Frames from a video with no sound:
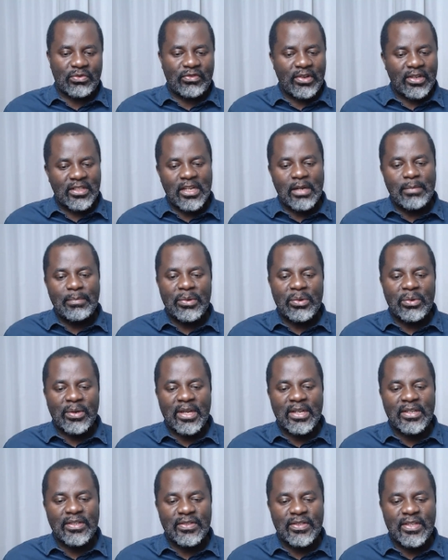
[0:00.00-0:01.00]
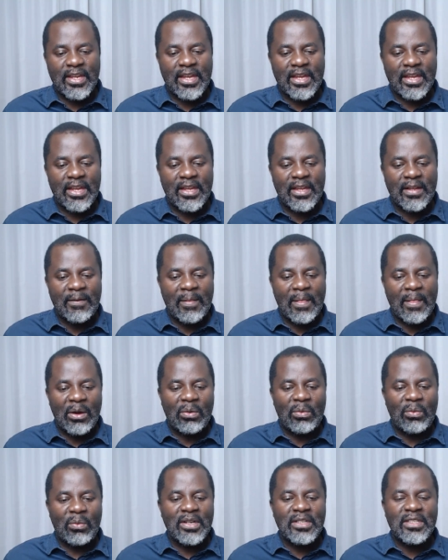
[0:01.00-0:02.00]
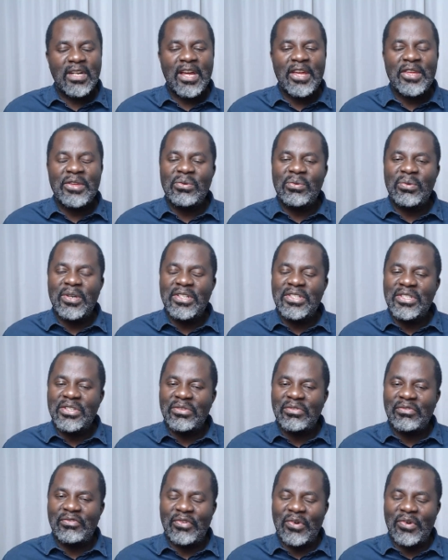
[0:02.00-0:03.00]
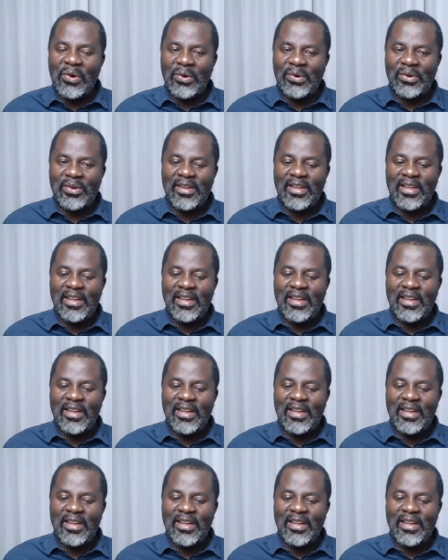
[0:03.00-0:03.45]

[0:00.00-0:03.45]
For example, you can say, what are you waiting for?